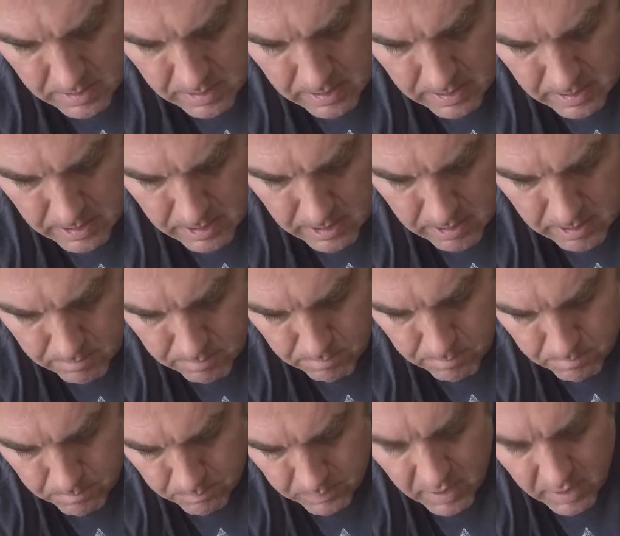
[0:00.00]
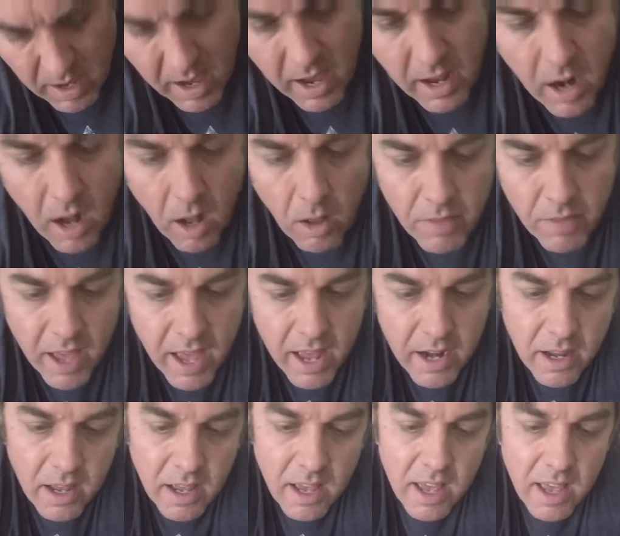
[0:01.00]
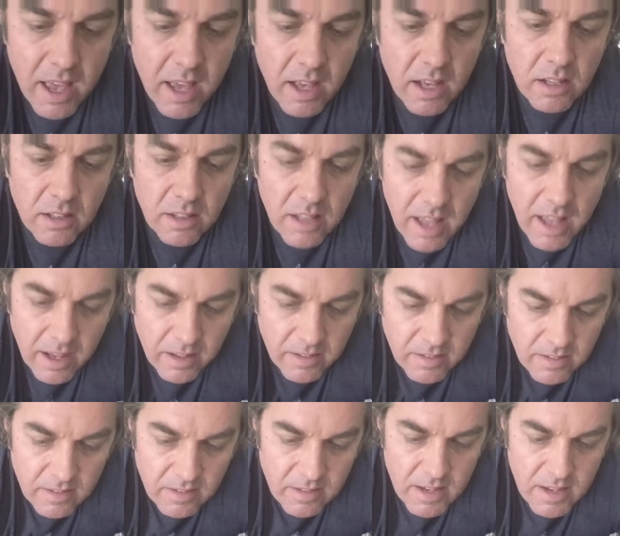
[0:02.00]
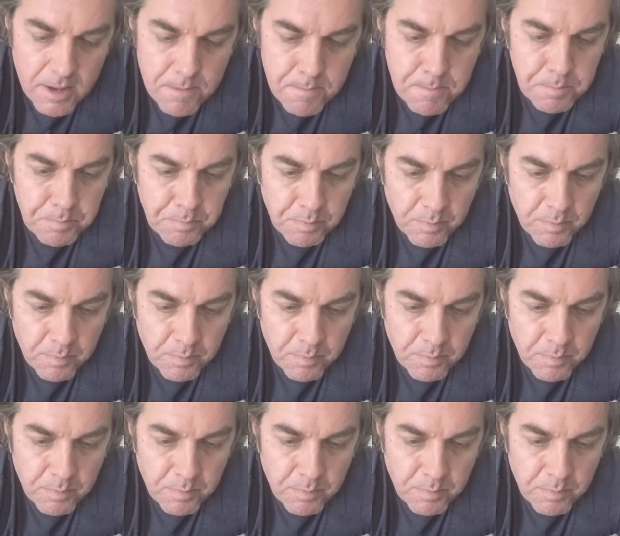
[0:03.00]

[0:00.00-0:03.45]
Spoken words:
And all that, it collects, see?